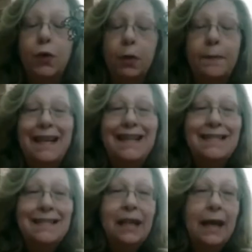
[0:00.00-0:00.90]
real
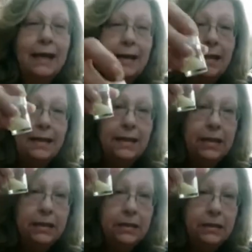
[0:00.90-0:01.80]
beads like
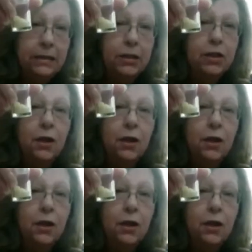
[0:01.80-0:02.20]
this,